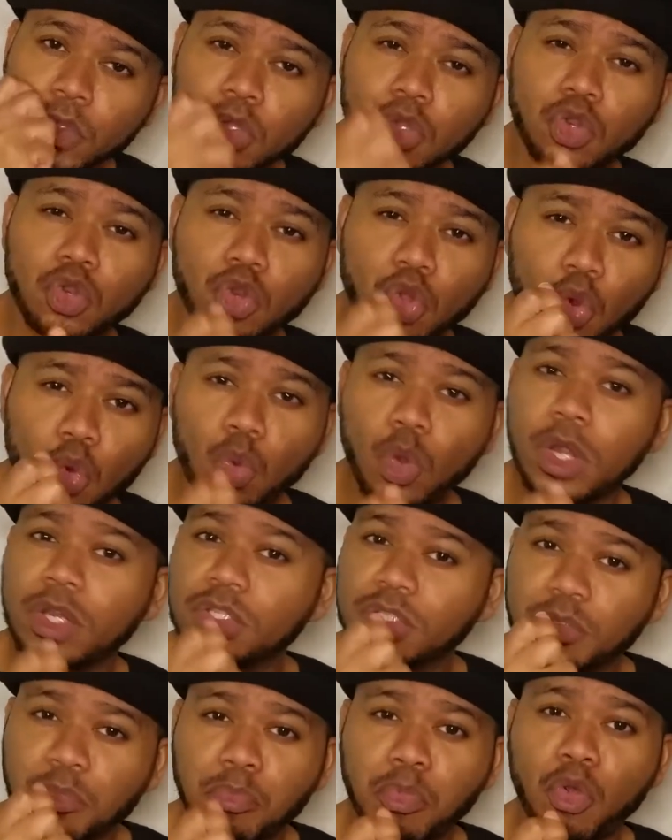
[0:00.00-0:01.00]
No one
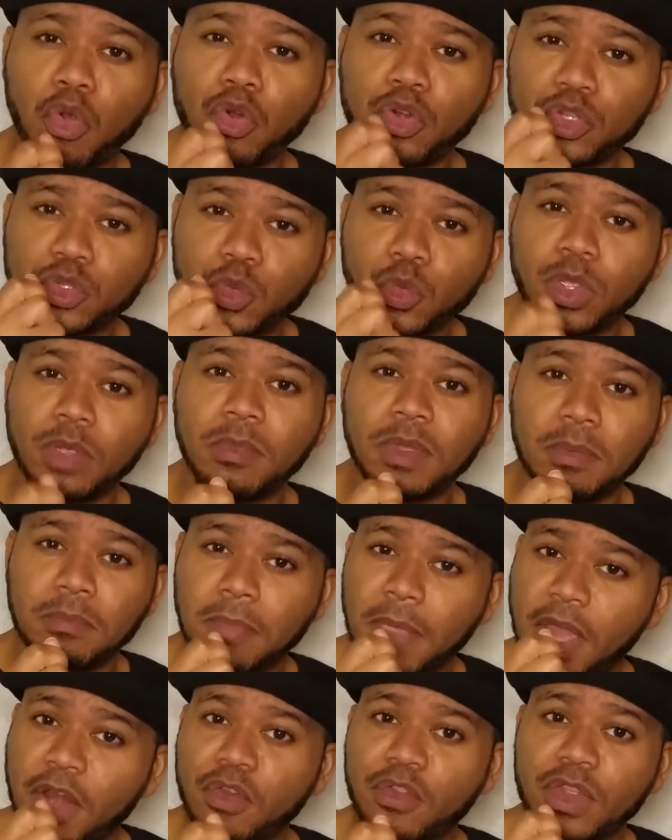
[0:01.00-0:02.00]
supports women
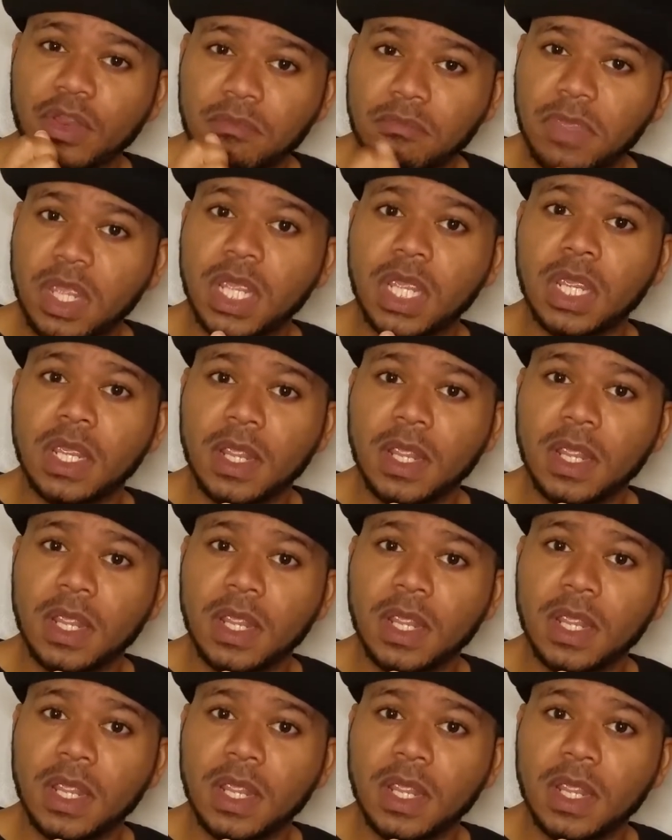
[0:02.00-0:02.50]
better than me.